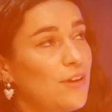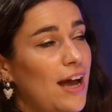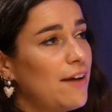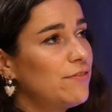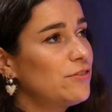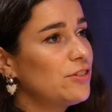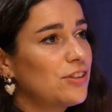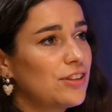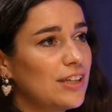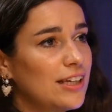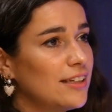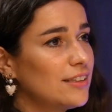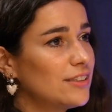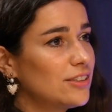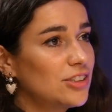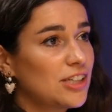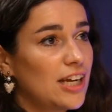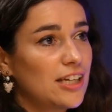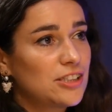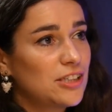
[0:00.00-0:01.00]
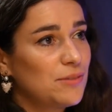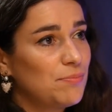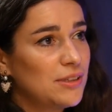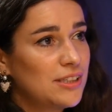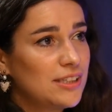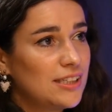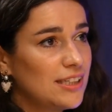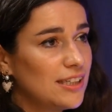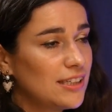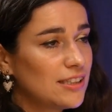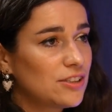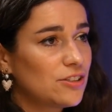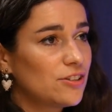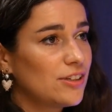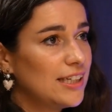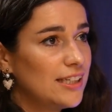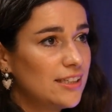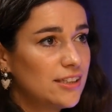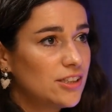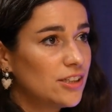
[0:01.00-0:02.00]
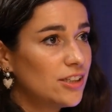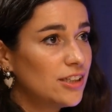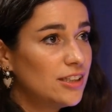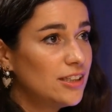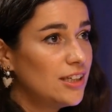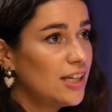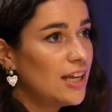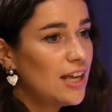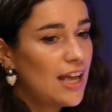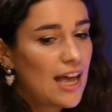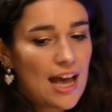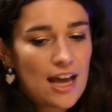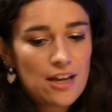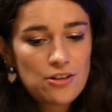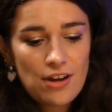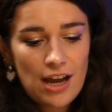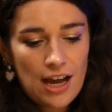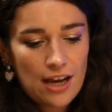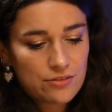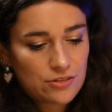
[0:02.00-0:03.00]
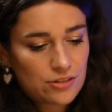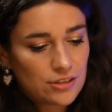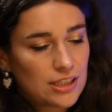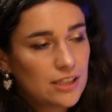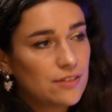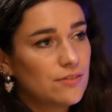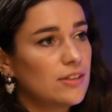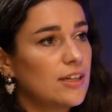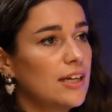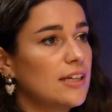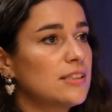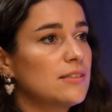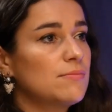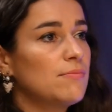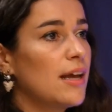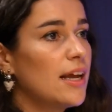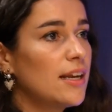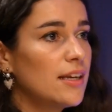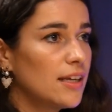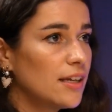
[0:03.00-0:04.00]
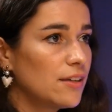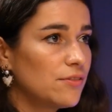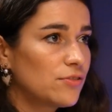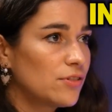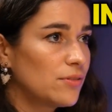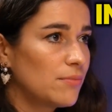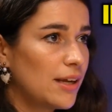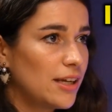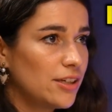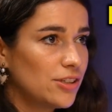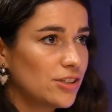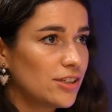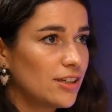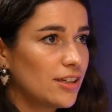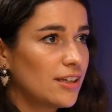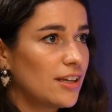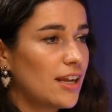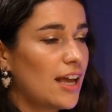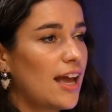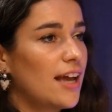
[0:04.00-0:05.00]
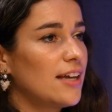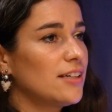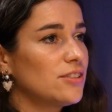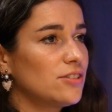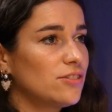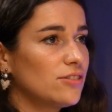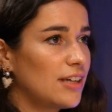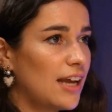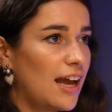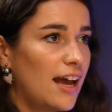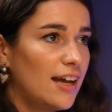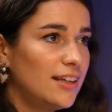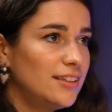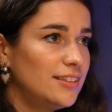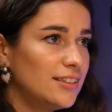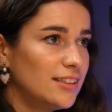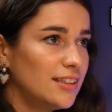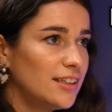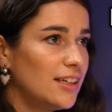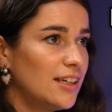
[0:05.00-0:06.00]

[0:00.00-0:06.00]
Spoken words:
have to think ChatGPT is your intern and you have to give it as many information as you can,